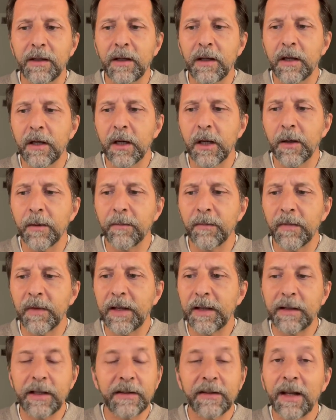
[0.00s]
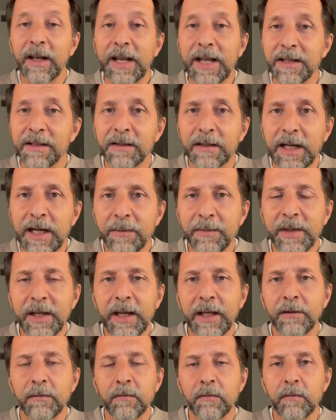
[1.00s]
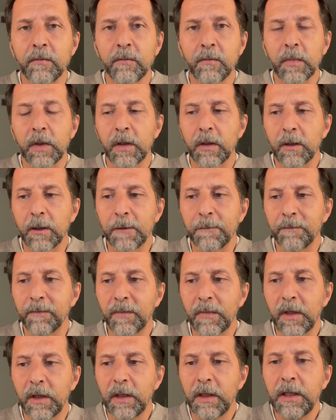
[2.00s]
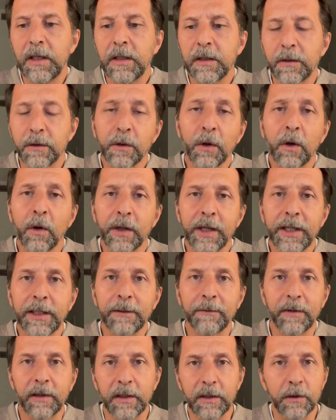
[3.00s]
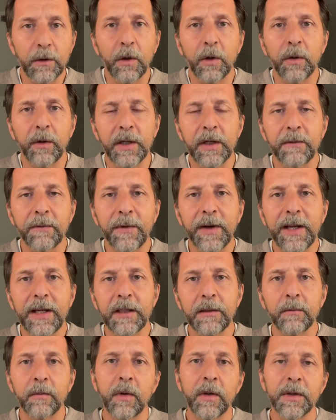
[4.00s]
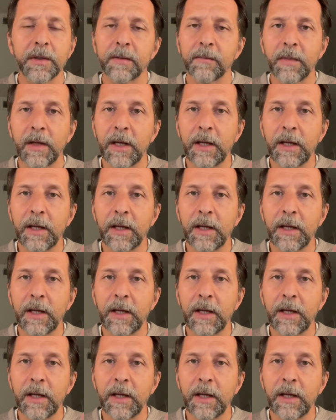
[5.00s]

Uh, and the last time that uh, he saw it, he saw her face, was,